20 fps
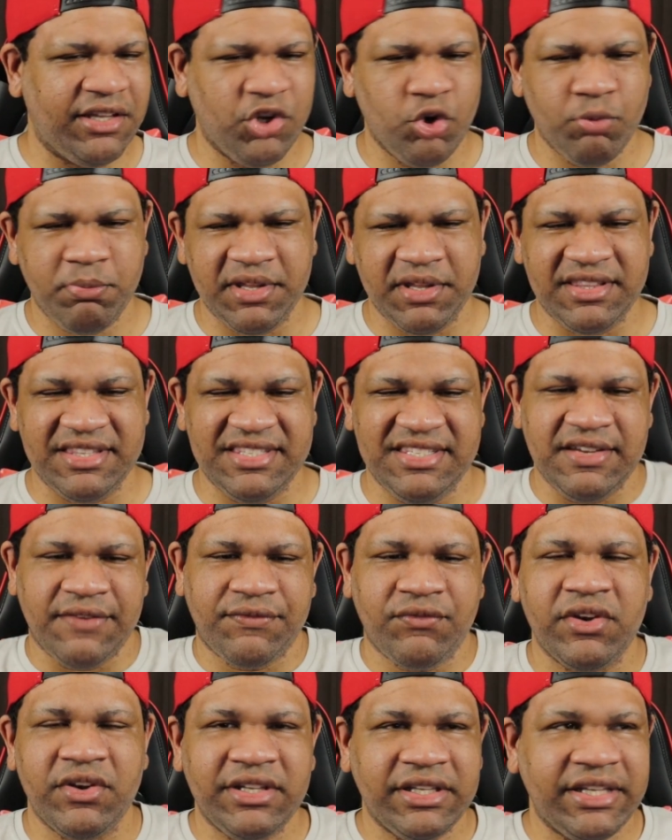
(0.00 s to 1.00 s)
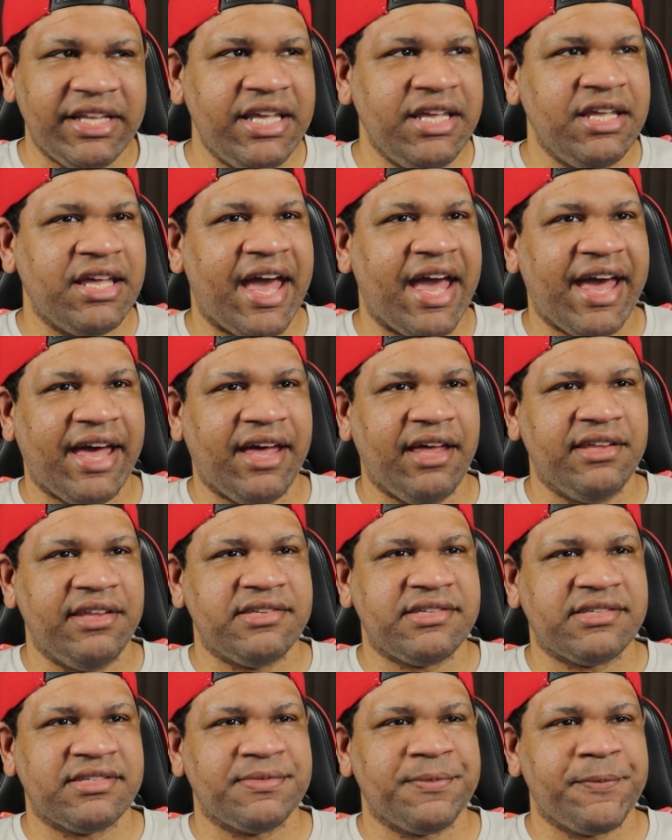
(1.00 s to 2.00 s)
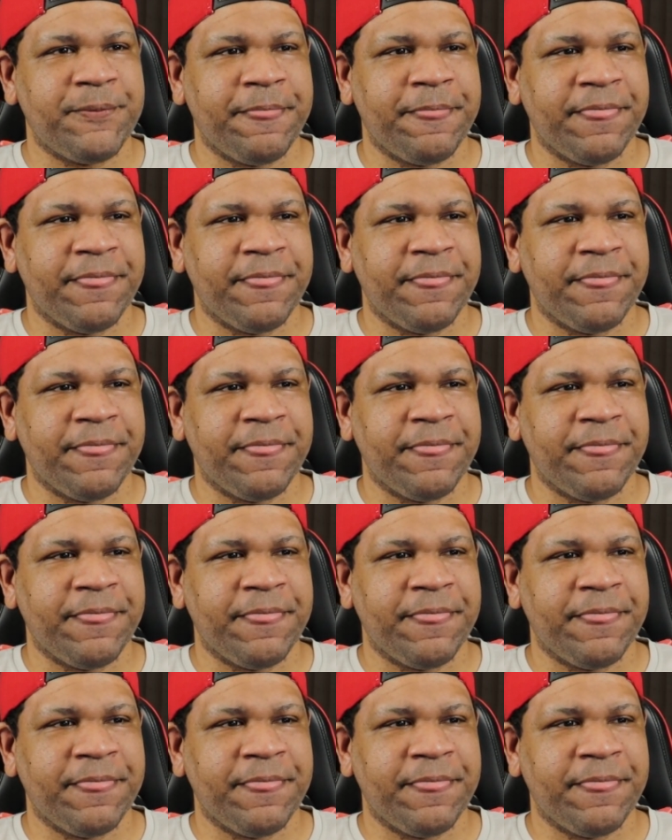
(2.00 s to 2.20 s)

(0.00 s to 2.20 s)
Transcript: a little bit differently, as